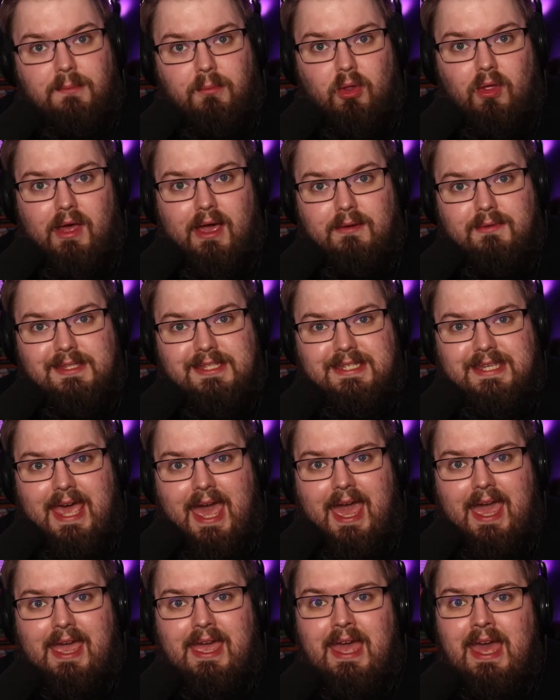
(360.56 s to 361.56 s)
I would
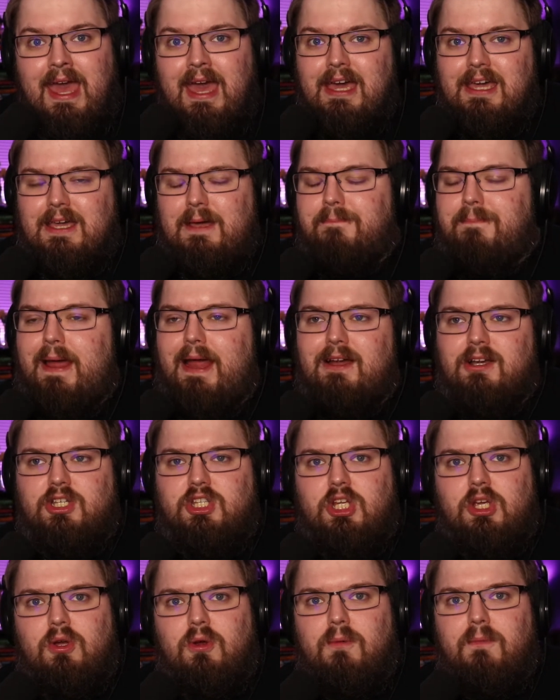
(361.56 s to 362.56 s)
say, compared
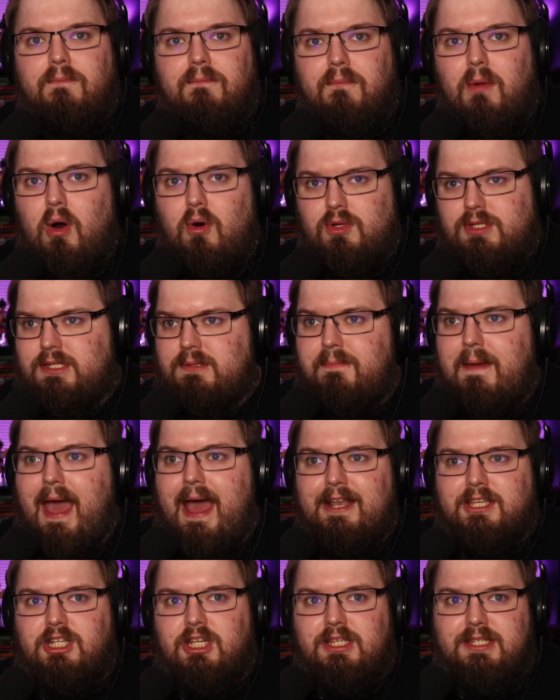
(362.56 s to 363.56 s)
to most
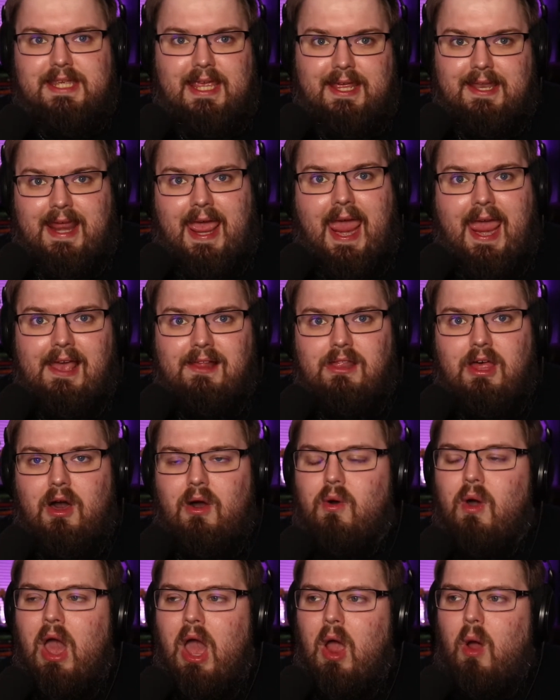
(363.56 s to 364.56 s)
matches in Halo,
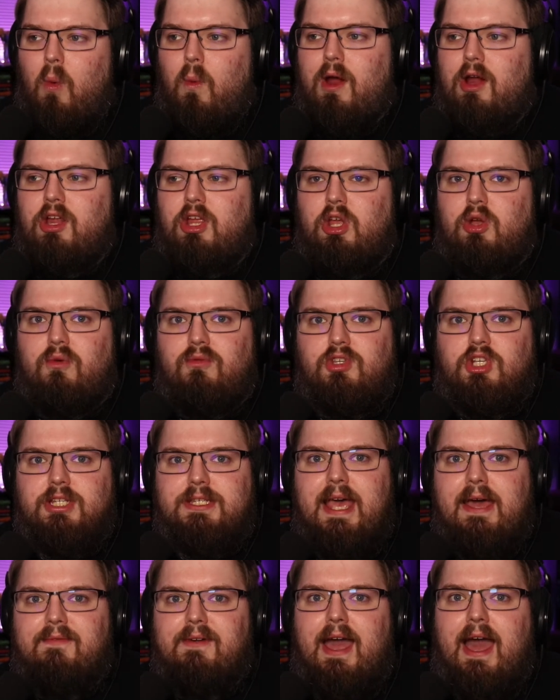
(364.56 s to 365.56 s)
where you just
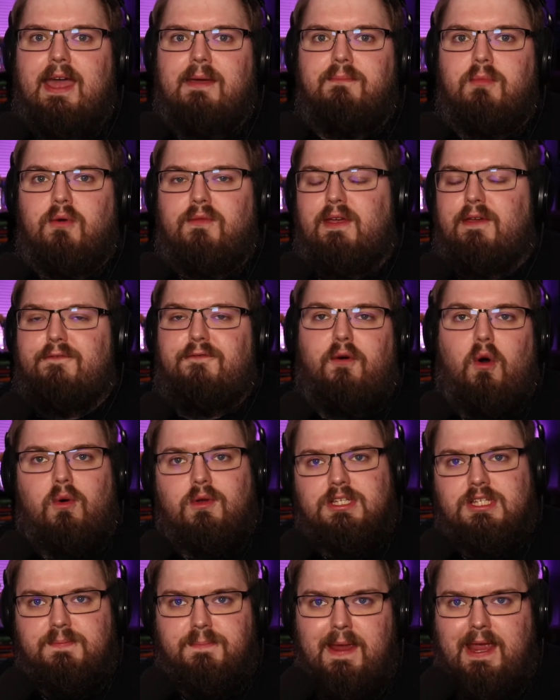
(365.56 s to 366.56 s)
have a guy moving full
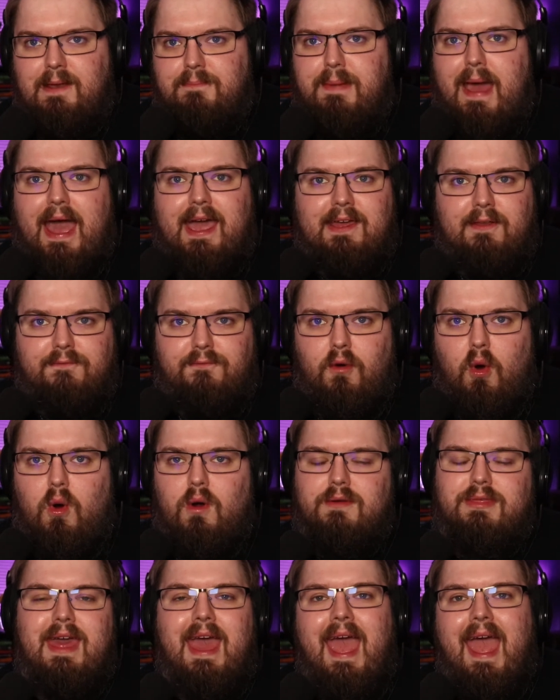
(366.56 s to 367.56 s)
speed back and
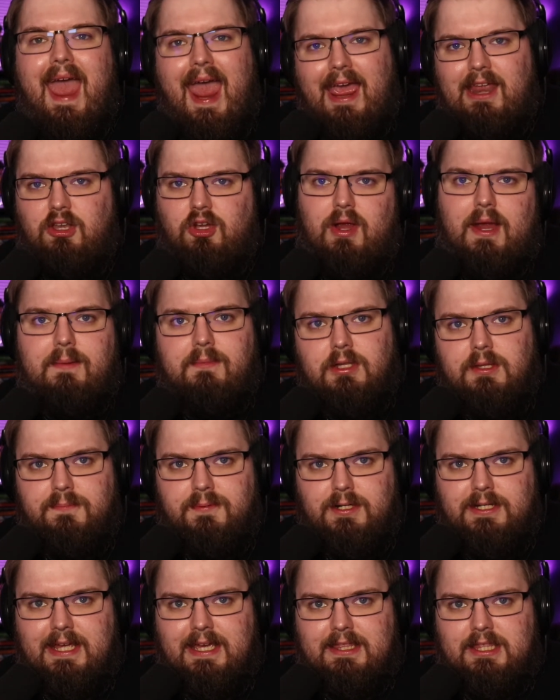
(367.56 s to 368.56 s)
forth and you're able to
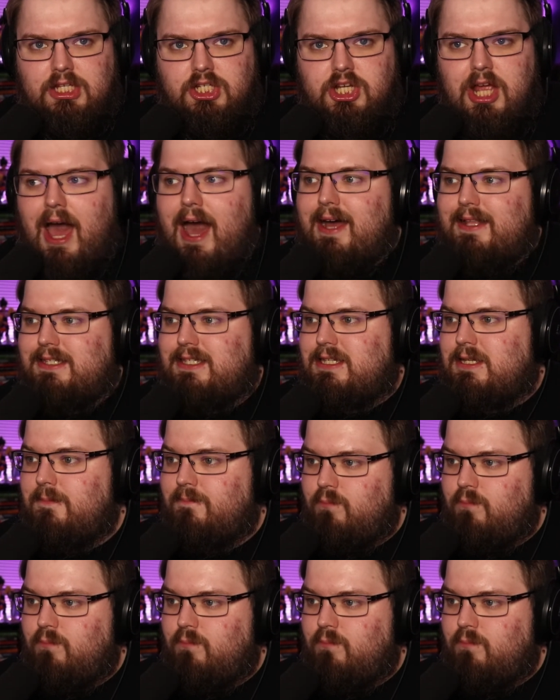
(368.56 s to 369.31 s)
predict the shots.